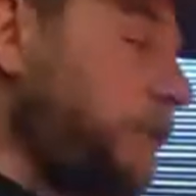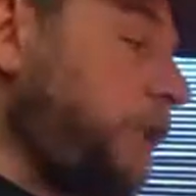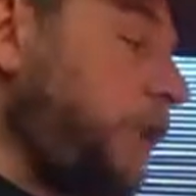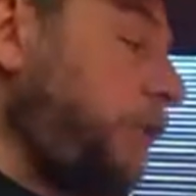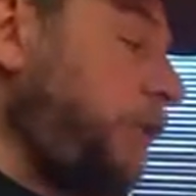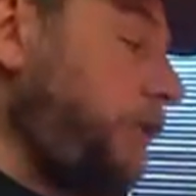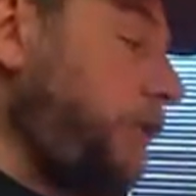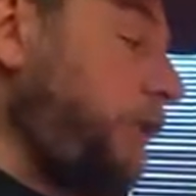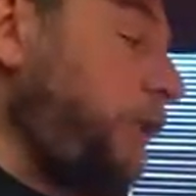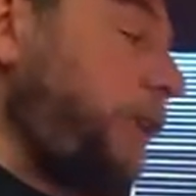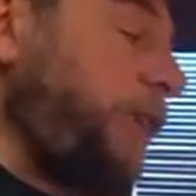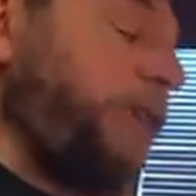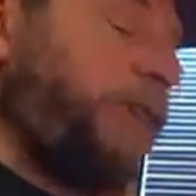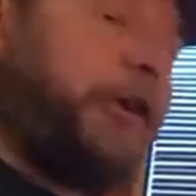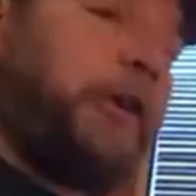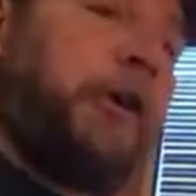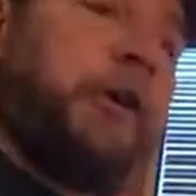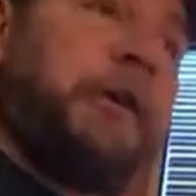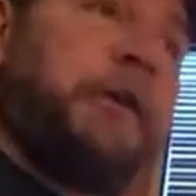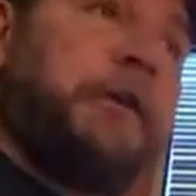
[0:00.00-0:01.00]
So the
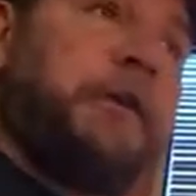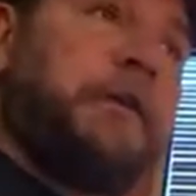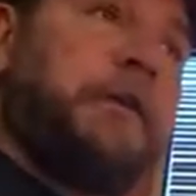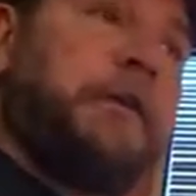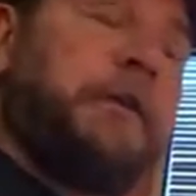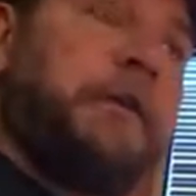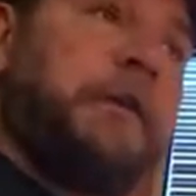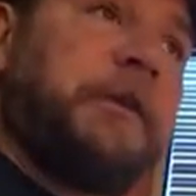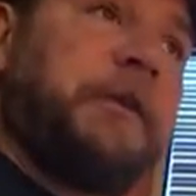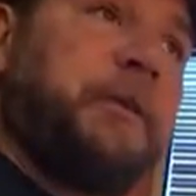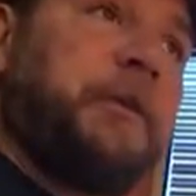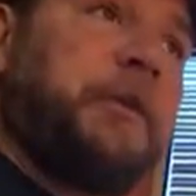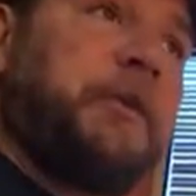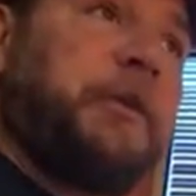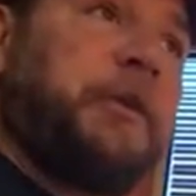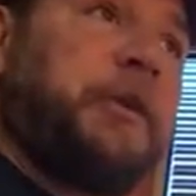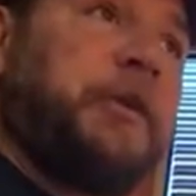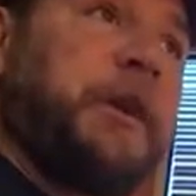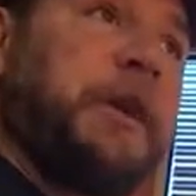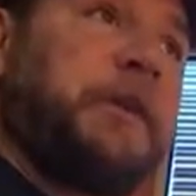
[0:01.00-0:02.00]
third systems of
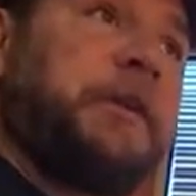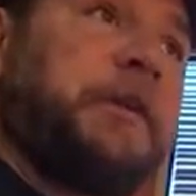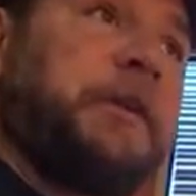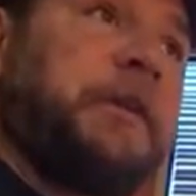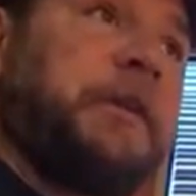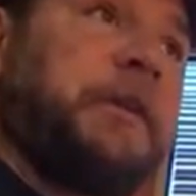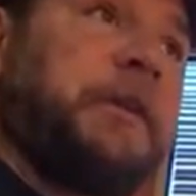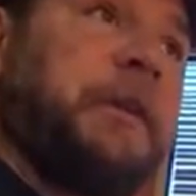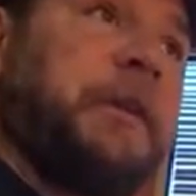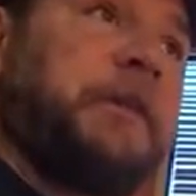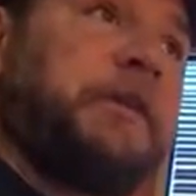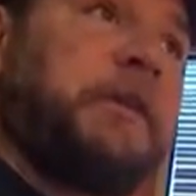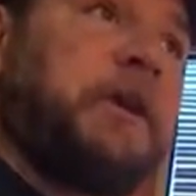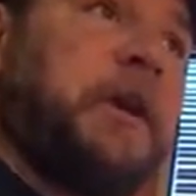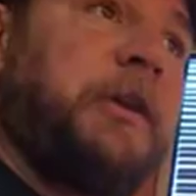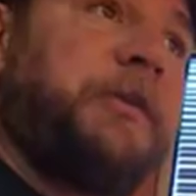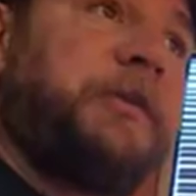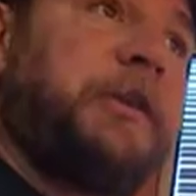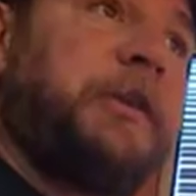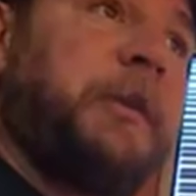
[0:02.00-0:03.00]
equation is
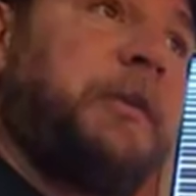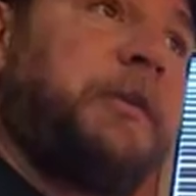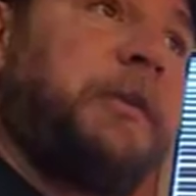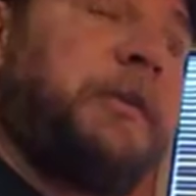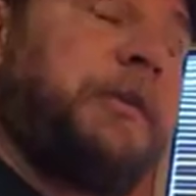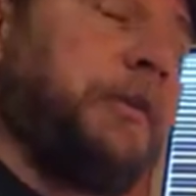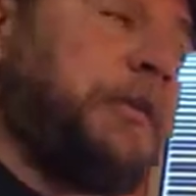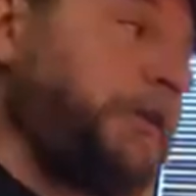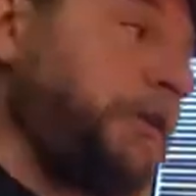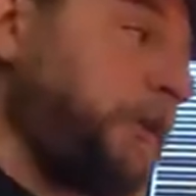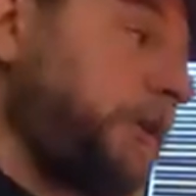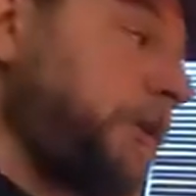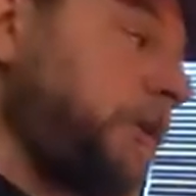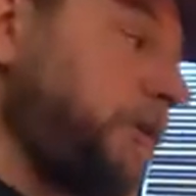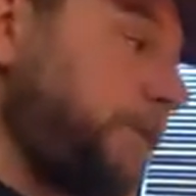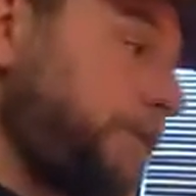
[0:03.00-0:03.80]
called substitution.